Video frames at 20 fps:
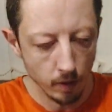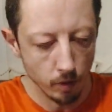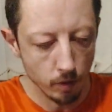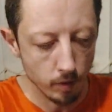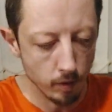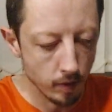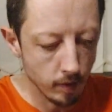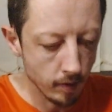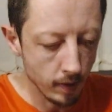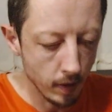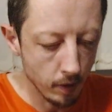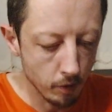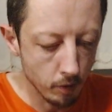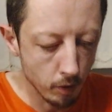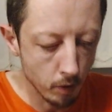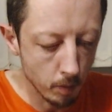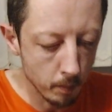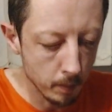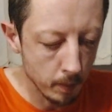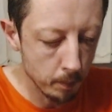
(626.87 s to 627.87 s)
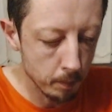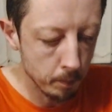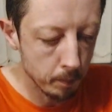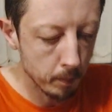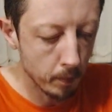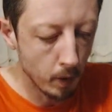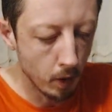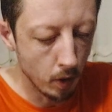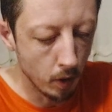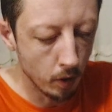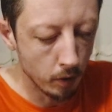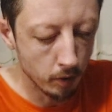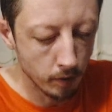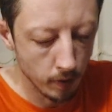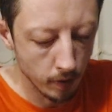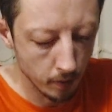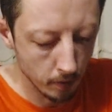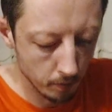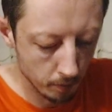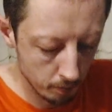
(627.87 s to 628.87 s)
Does this actually come up? Or is
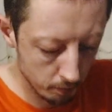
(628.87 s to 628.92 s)
it?